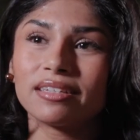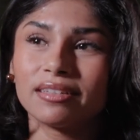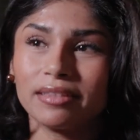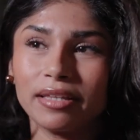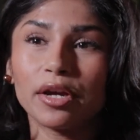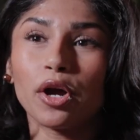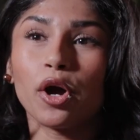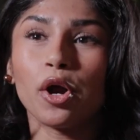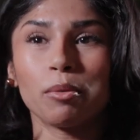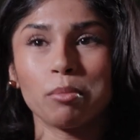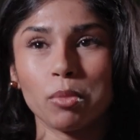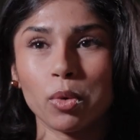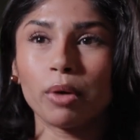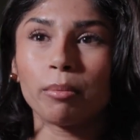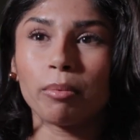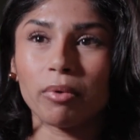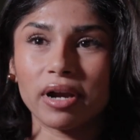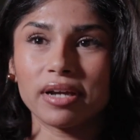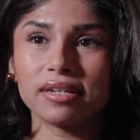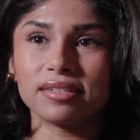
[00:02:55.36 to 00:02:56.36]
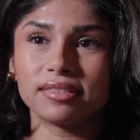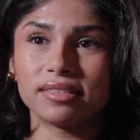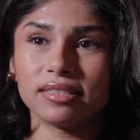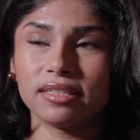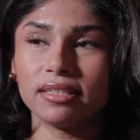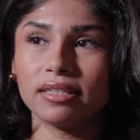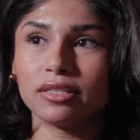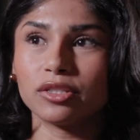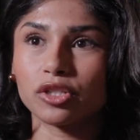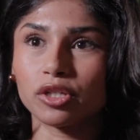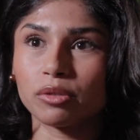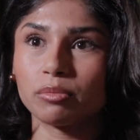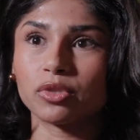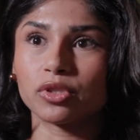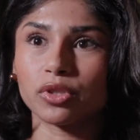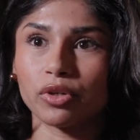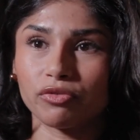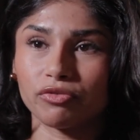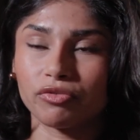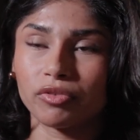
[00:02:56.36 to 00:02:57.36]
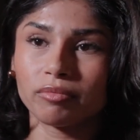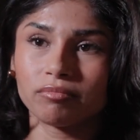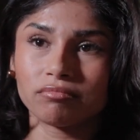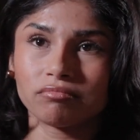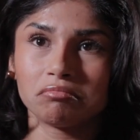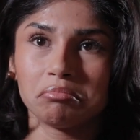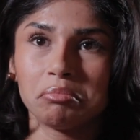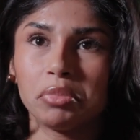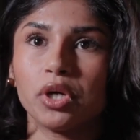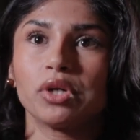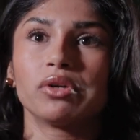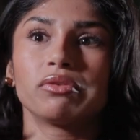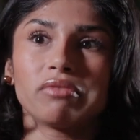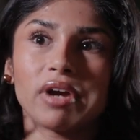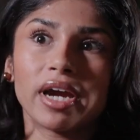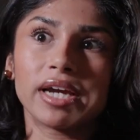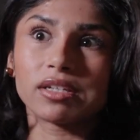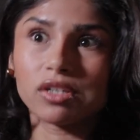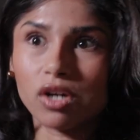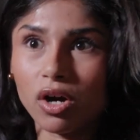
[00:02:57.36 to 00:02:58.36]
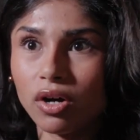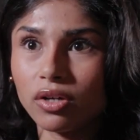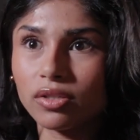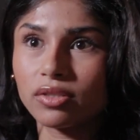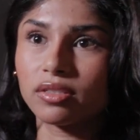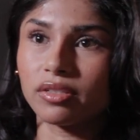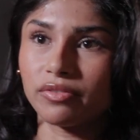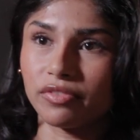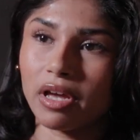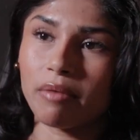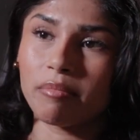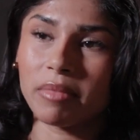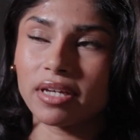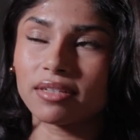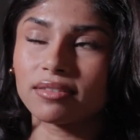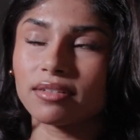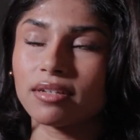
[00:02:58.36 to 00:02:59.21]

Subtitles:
they are more pricey in terms of per ride cost, if that makes